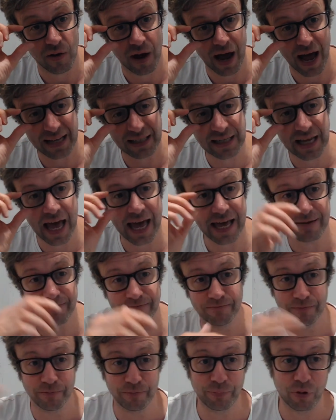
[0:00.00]
I've, as I've a
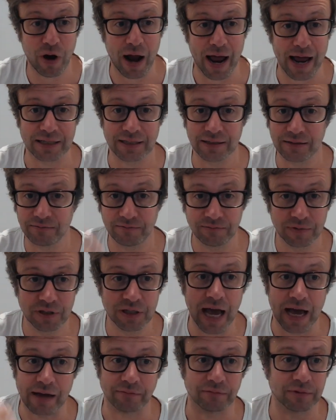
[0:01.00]
done exactly brand, that.
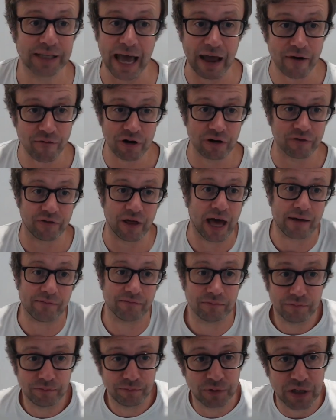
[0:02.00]
Yeah, get rid of that
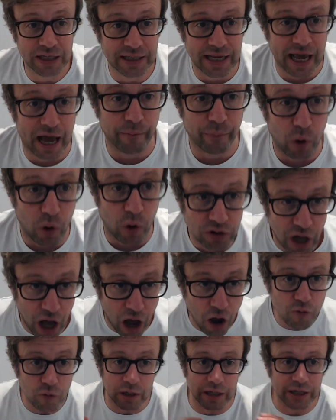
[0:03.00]
discount box.
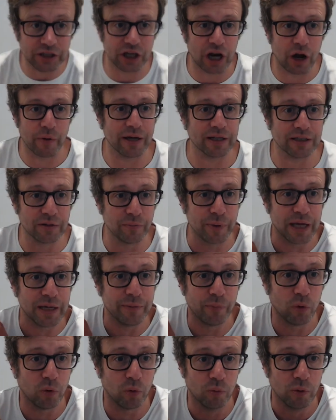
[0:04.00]
Only show it to
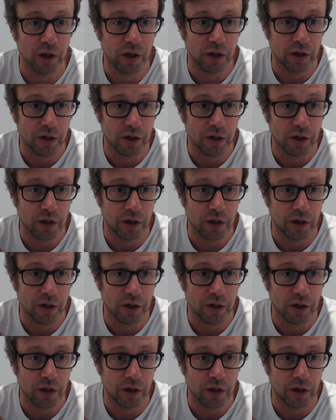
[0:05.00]
people